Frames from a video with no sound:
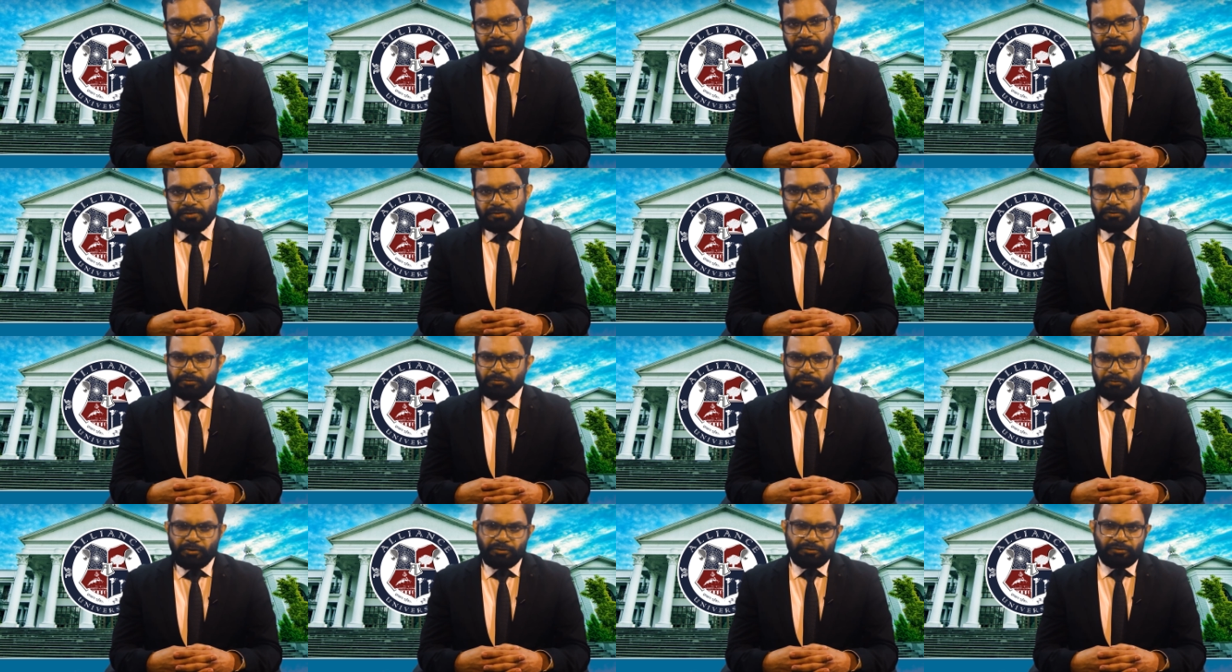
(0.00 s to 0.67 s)
So
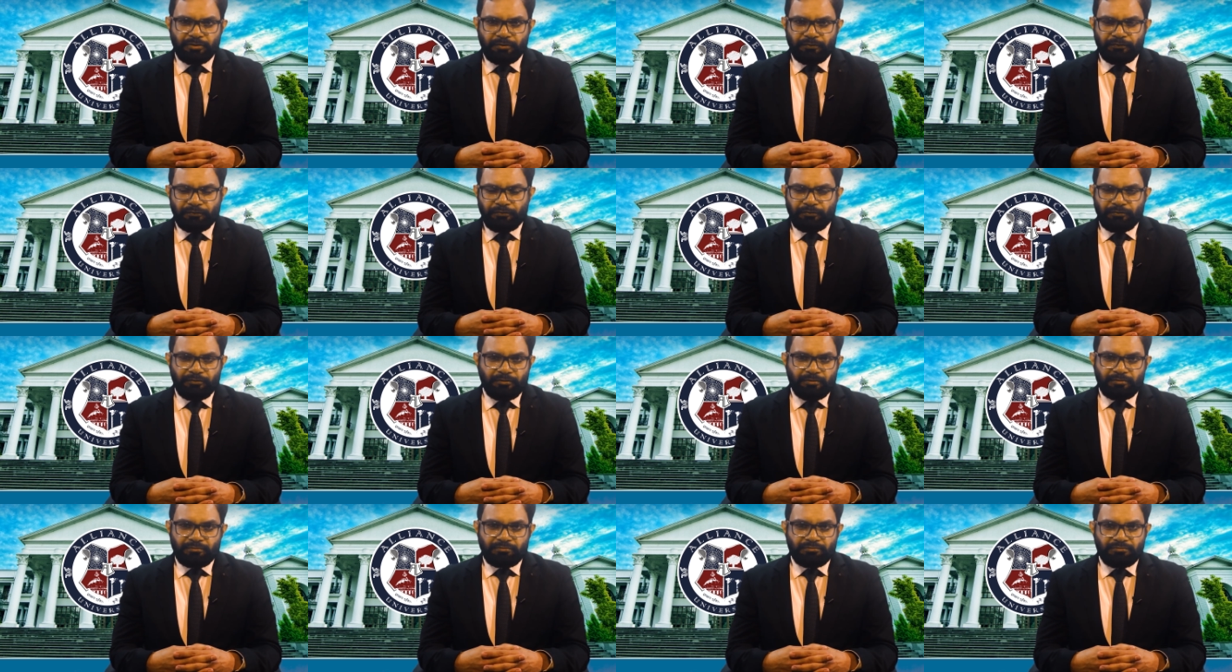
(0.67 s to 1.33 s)
most of
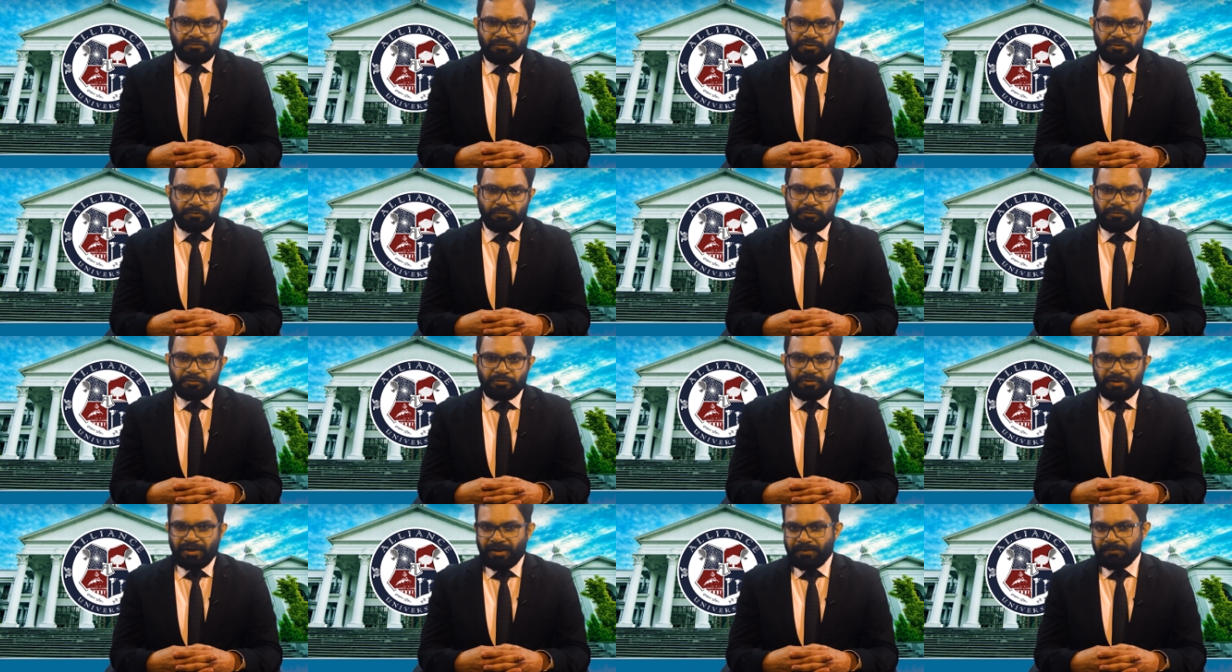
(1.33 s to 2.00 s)
uh,
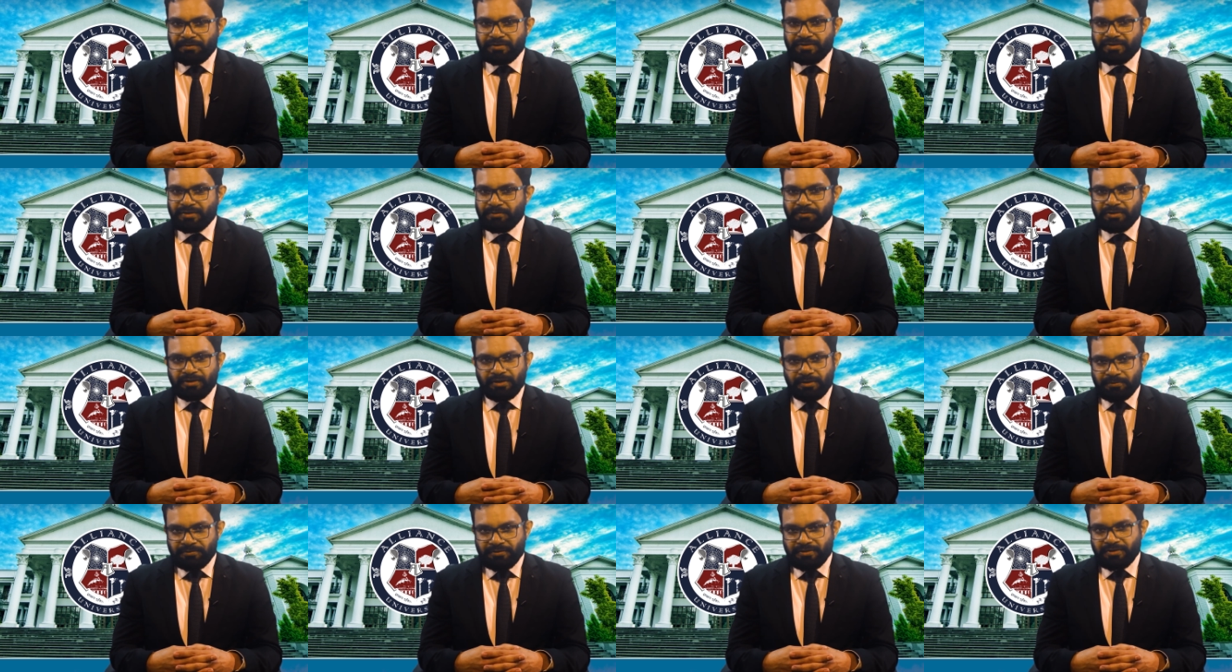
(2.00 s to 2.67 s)
schools having similar
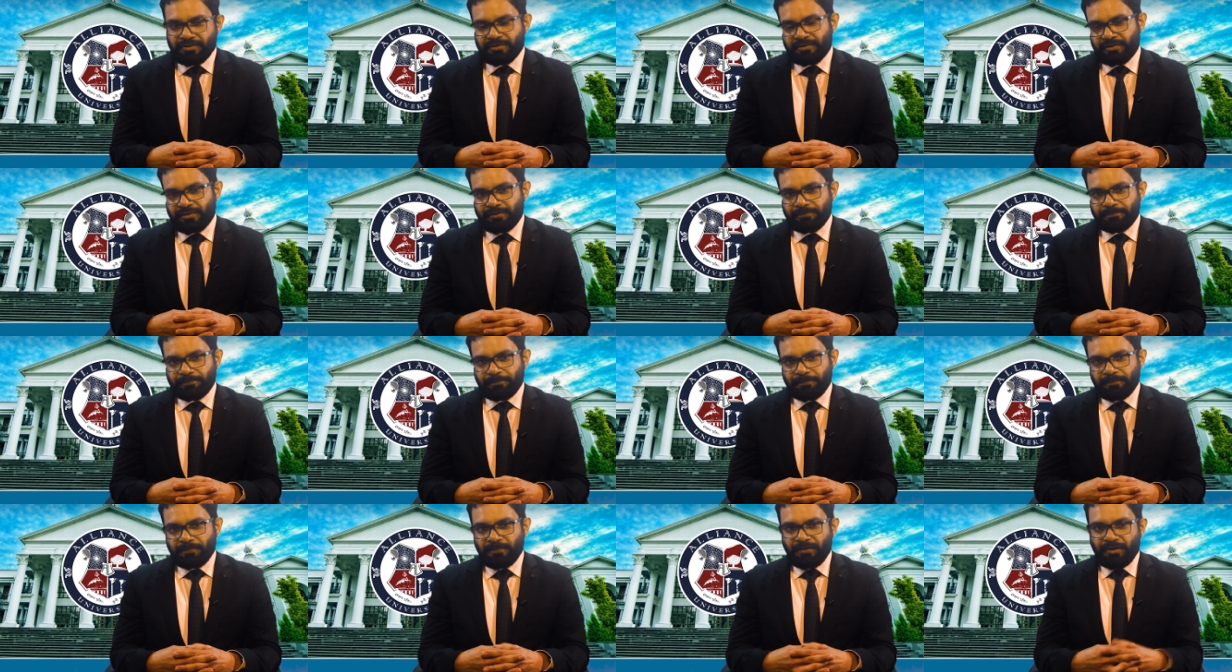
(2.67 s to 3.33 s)
kind of
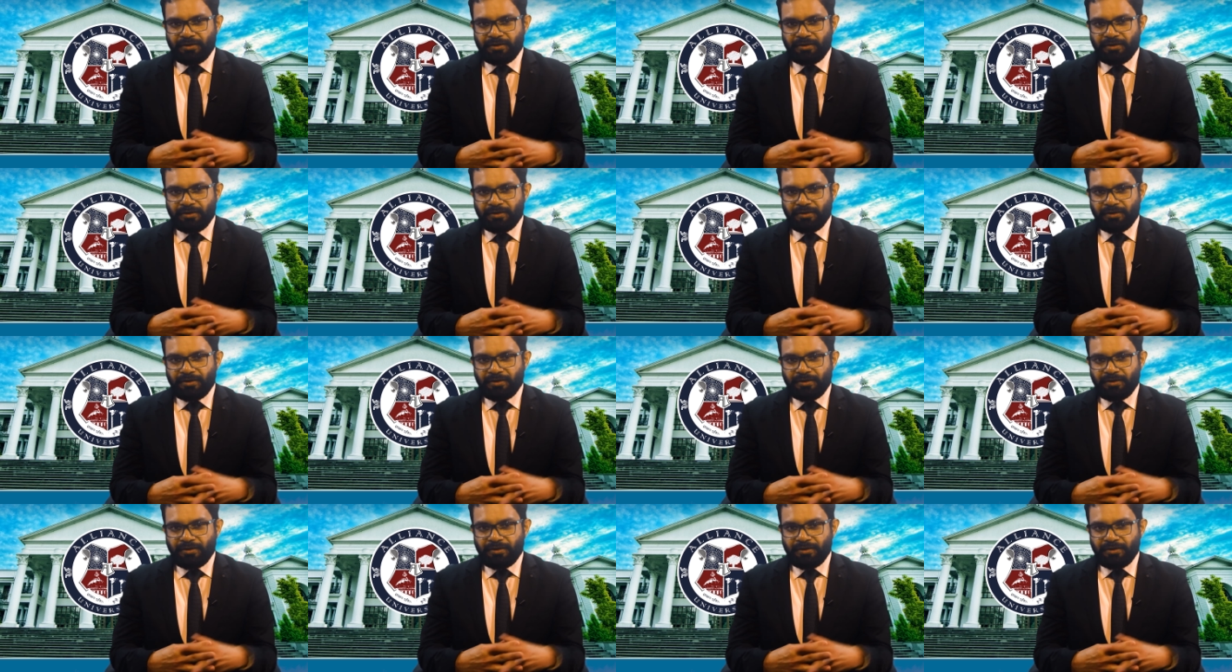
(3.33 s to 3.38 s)
system,